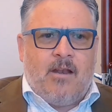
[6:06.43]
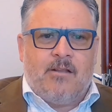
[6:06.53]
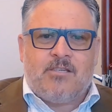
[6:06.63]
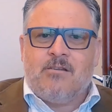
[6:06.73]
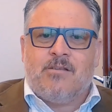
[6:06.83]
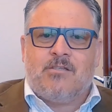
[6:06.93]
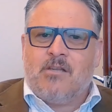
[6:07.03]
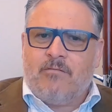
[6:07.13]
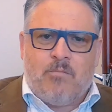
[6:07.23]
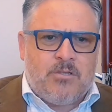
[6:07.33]
to listen is
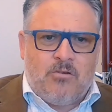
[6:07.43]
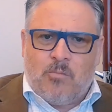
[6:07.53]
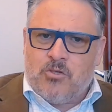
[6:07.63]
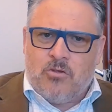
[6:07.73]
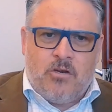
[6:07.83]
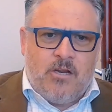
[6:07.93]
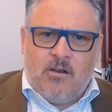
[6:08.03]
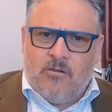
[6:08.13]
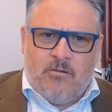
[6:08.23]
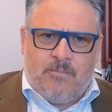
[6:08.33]
never miss an opportunity to
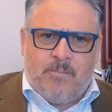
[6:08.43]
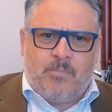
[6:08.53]
learn,